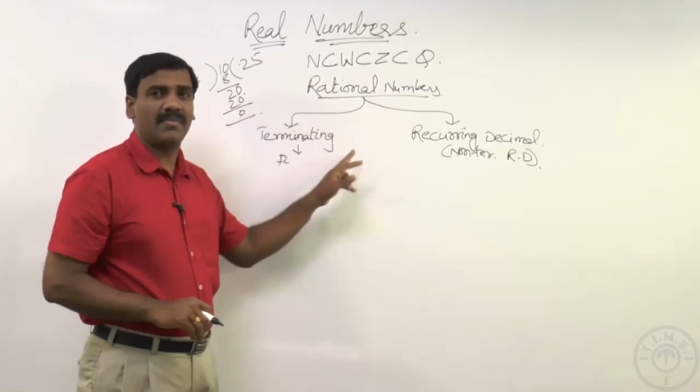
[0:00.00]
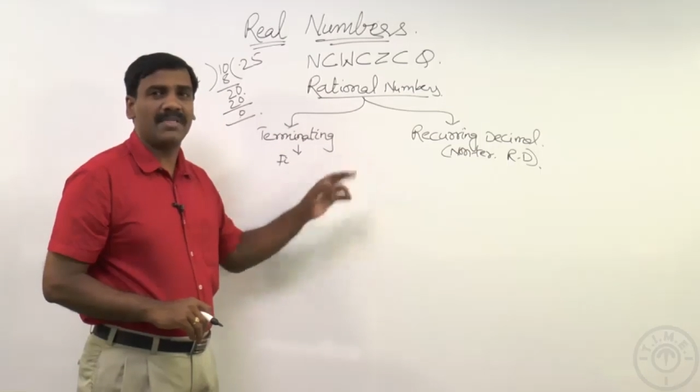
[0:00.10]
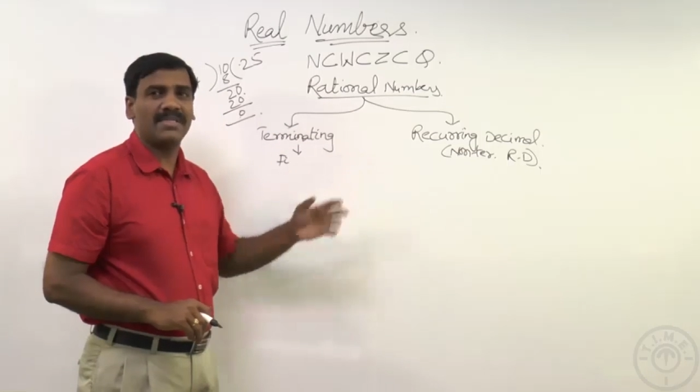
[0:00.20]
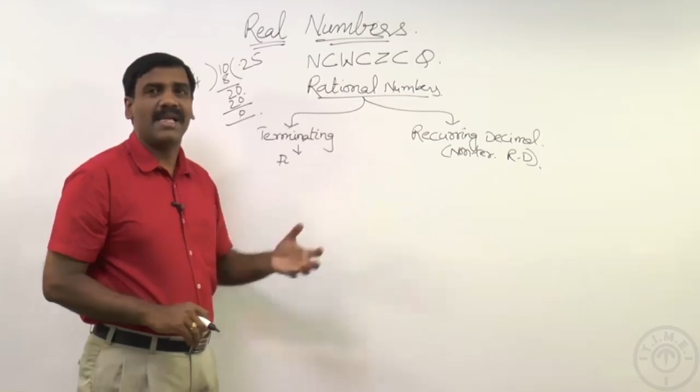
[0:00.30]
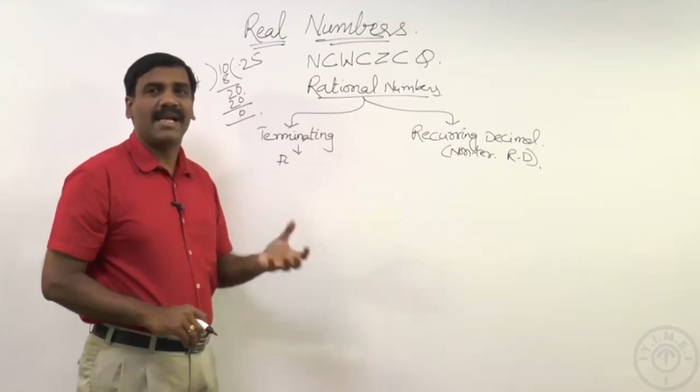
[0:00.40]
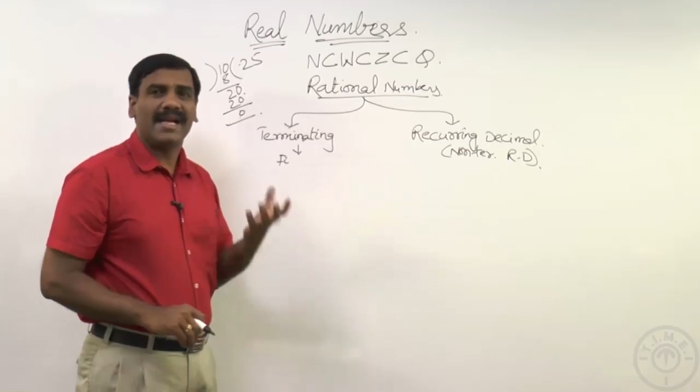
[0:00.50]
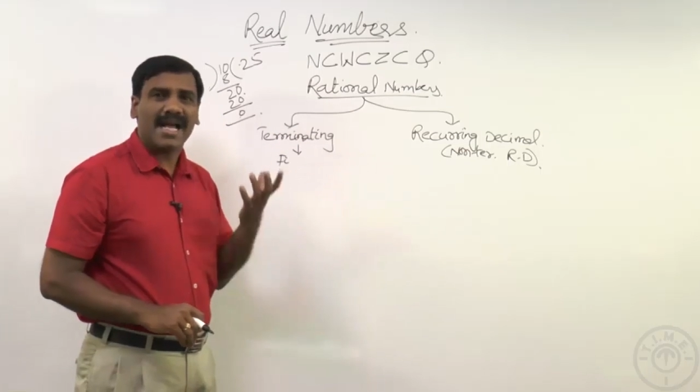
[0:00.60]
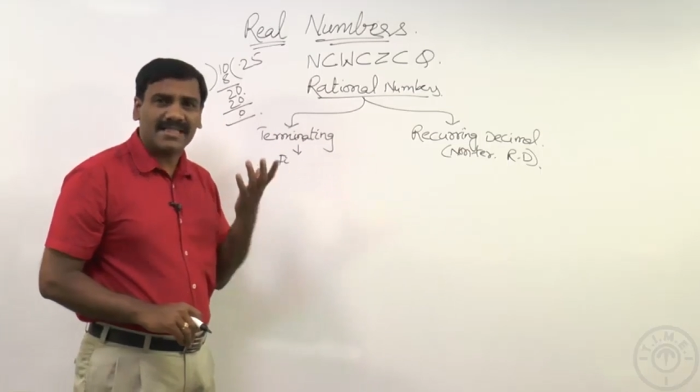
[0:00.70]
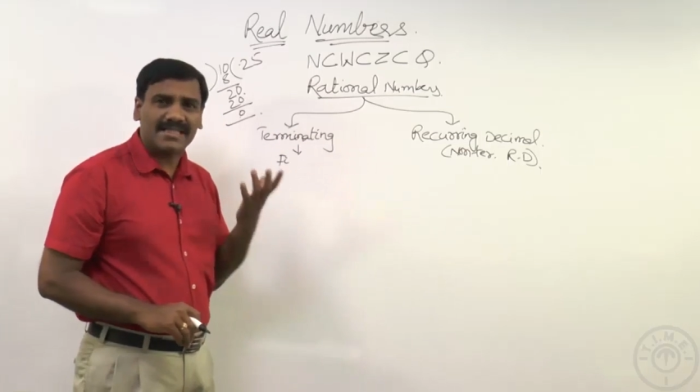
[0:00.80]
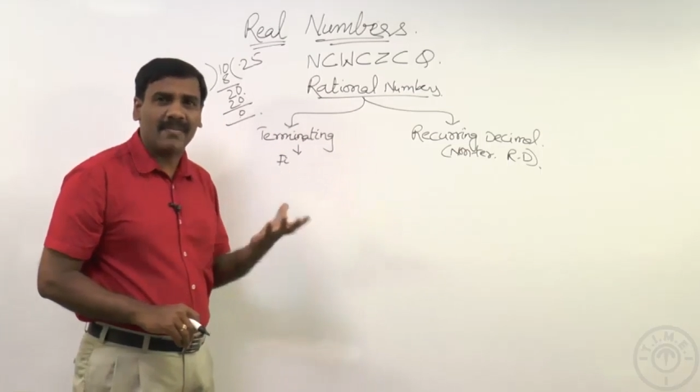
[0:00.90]
means it
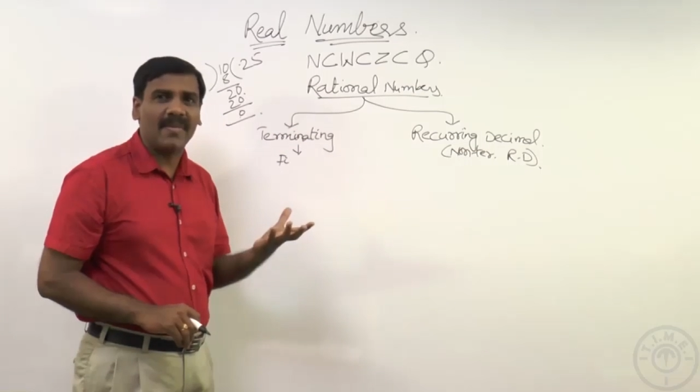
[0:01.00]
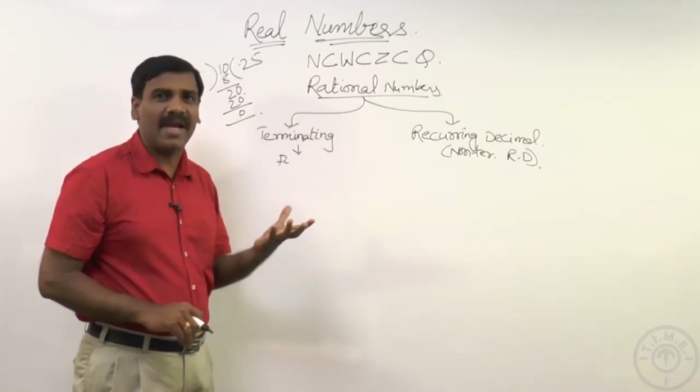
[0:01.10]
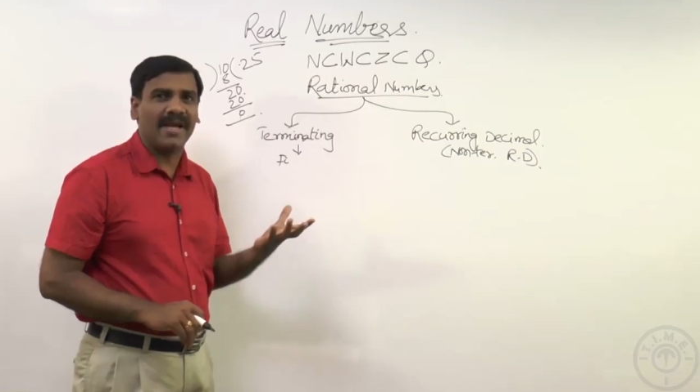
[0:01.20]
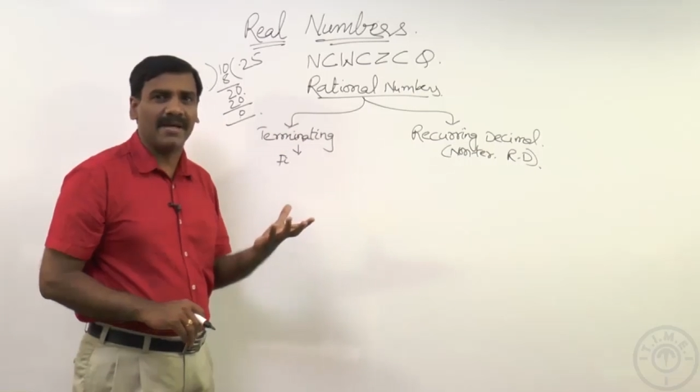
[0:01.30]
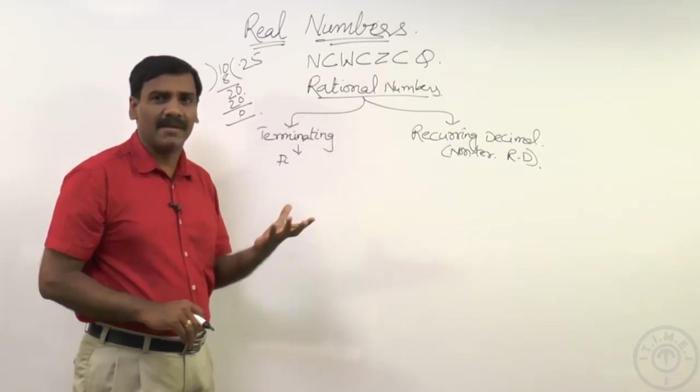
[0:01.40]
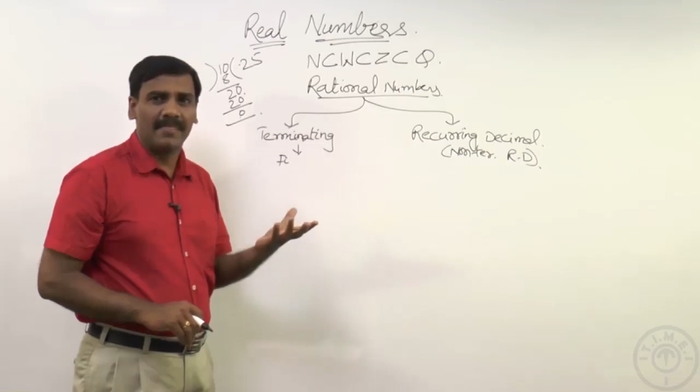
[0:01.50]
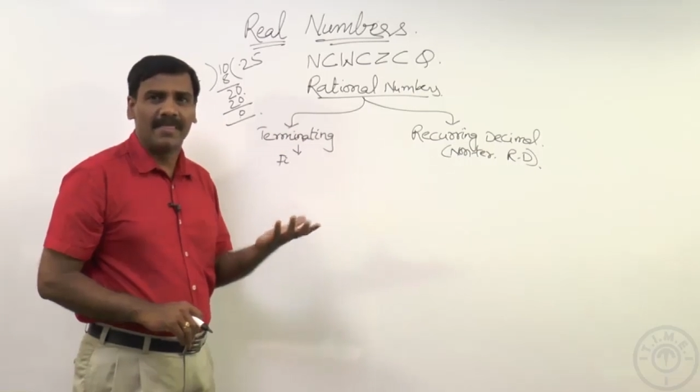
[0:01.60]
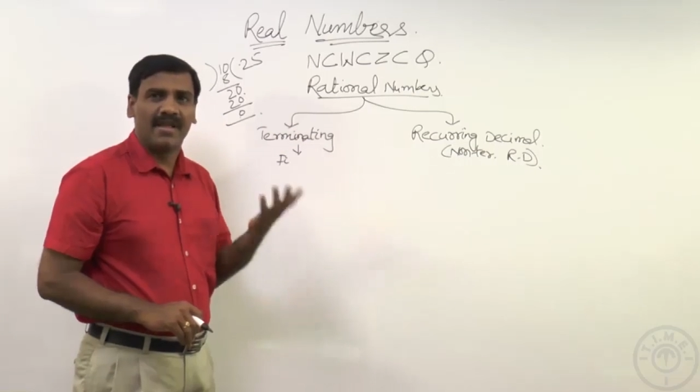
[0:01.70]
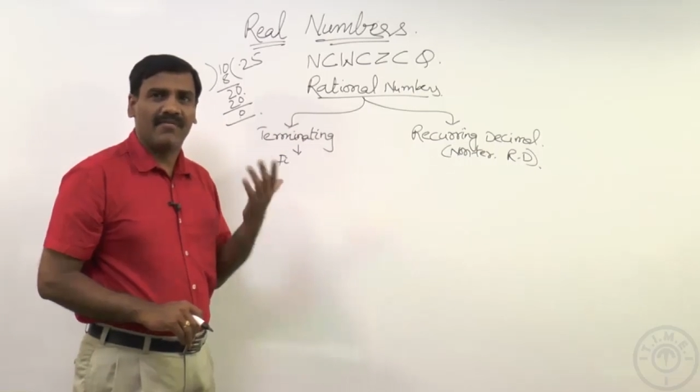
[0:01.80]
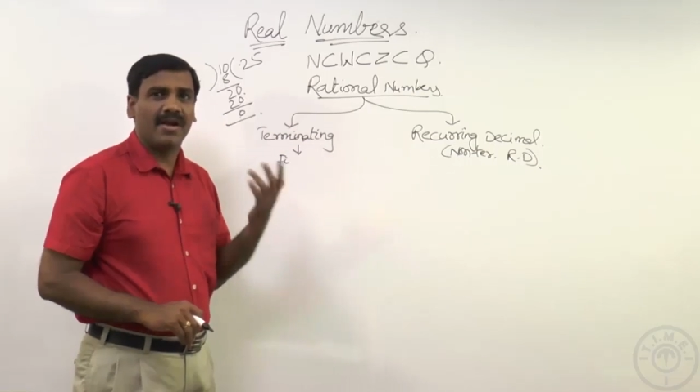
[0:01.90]
has some end.
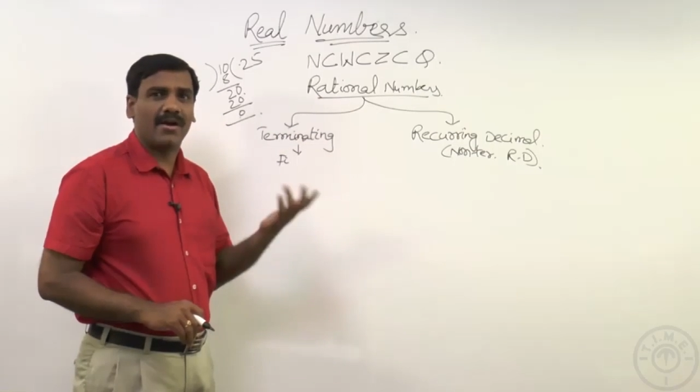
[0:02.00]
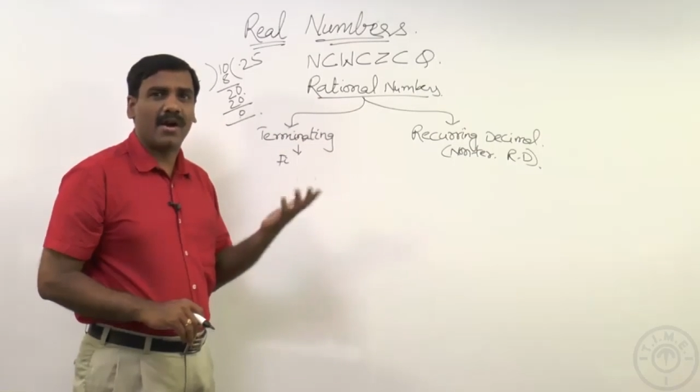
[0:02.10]
If you are